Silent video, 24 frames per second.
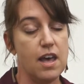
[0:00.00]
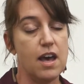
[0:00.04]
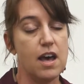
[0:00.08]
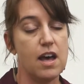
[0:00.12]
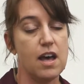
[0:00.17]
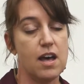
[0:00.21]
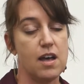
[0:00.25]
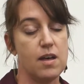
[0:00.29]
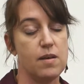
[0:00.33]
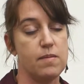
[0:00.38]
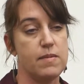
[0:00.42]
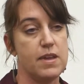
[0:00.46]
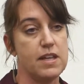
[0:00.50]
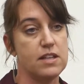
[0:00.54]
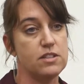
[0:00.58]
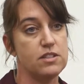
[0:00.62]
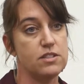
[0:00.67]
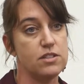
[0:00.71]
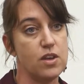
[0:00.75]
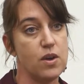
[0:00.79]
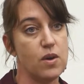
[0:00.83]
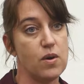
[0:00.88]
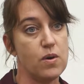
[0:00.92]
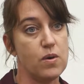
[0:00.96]
And
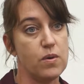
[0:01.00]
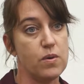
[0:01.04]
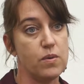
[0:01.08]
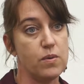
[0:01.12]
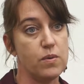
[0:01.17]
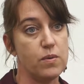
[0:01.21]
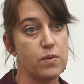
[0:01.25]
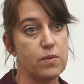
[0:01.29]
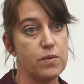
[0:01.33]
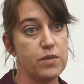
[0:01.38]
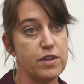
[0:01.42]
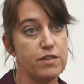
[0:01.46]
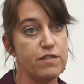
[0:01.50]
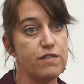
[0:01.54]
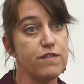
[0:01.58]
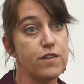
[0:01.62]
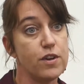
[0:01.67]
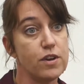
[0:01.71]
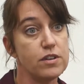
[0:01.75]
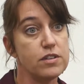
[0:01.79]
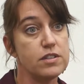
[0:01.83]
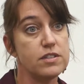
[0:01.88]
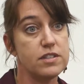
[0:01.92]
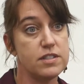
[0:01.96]
so the
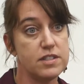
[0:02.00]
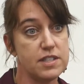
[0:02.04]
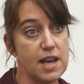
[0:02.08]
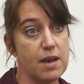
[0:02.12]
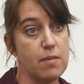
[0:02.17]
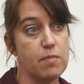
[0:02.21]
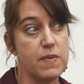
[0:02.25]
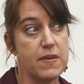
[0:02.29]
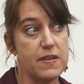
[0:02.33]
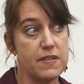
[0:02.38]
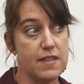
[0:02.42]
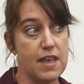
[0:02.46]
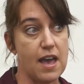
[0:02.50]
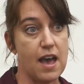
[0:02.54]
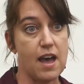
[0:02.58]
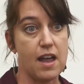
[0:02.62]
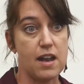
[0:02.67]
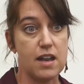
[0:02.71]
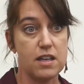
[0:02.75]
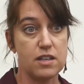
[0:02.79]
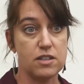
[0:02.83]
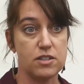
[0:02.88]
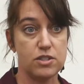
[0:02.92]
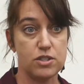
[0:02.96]
first step in
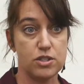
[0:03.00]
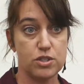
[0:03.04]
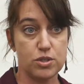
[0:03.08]
that is